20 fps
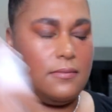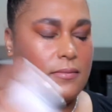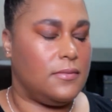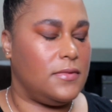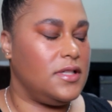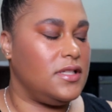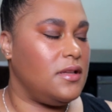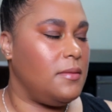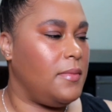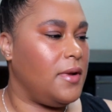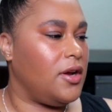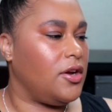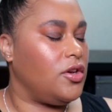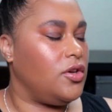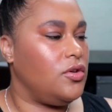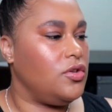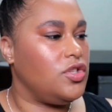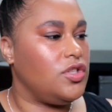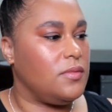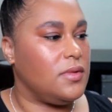to... This is a
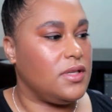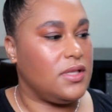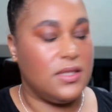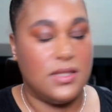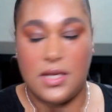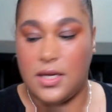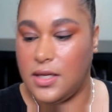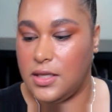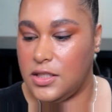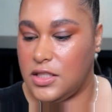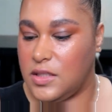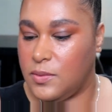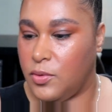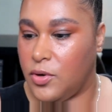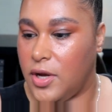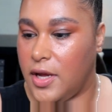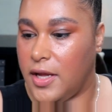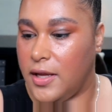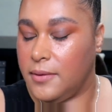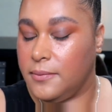Maracuja Mist setting
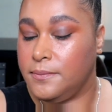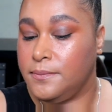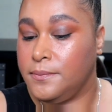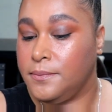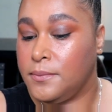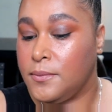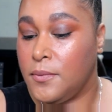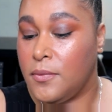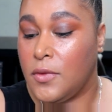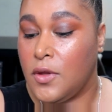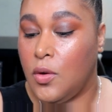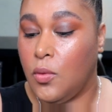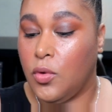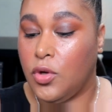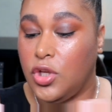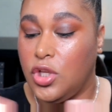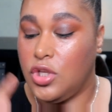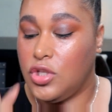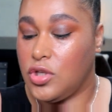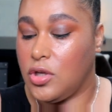spray. We're
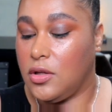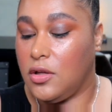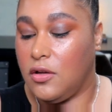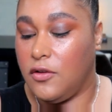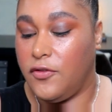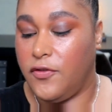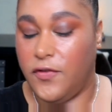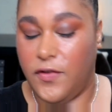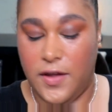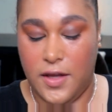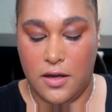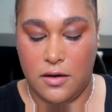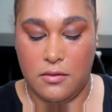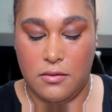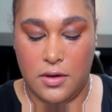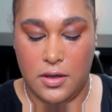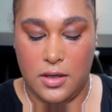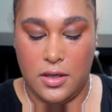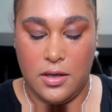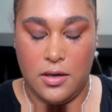going to use our little fan
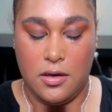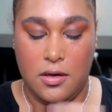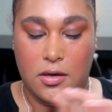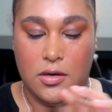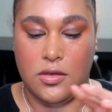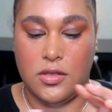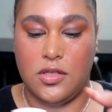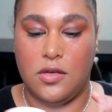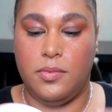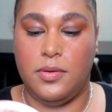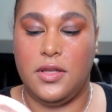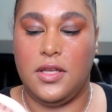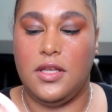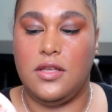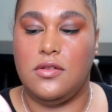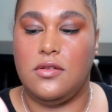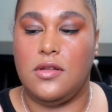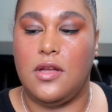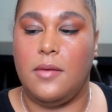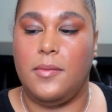right here, so
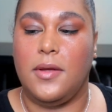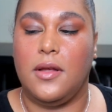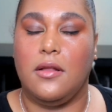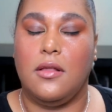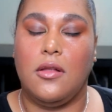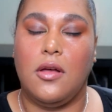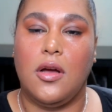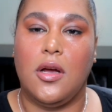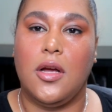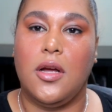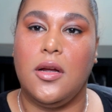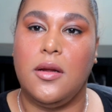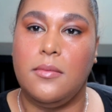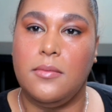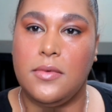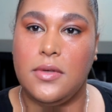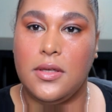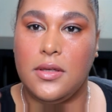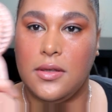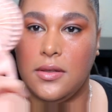please do not be
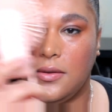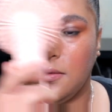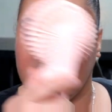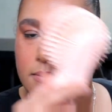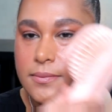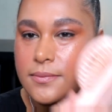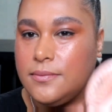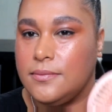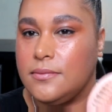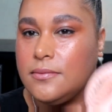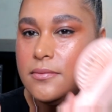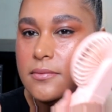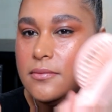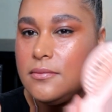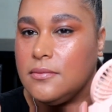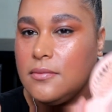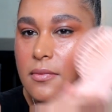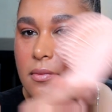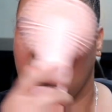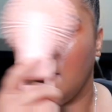alarmed
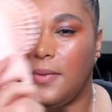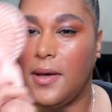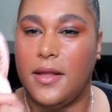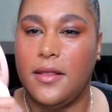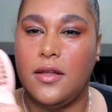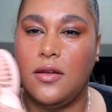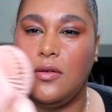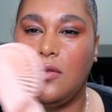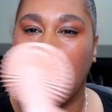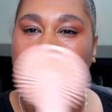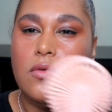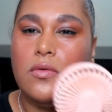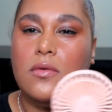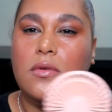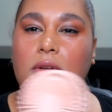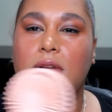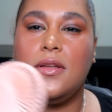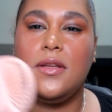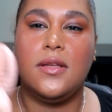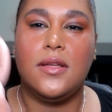by the
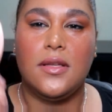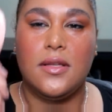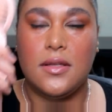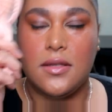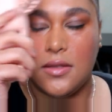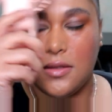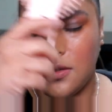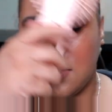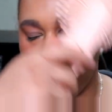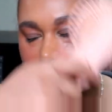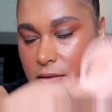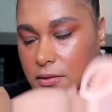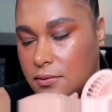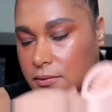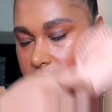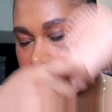noise.